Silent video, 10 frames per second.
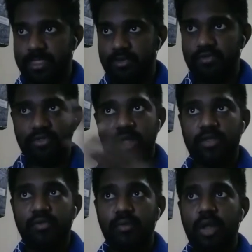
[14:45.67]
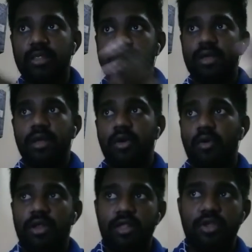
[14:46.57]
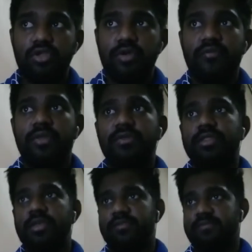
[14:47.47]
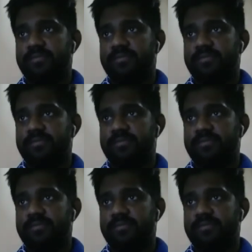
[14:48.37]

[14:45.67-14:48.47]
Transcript: So that's what the organization of living things.